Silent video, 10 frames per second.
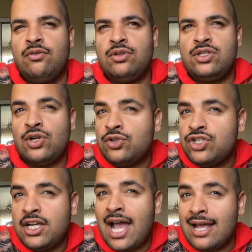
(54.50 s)

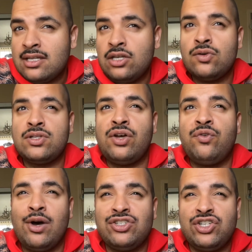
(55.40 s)
searching, asking yourself
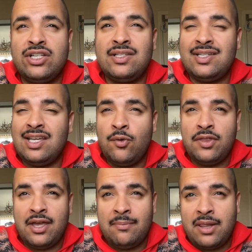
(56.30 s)
questions, seeing where
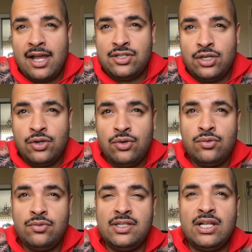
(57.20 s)
they apply to you,
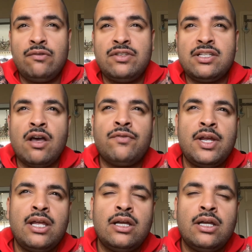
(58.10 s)
self-discovery.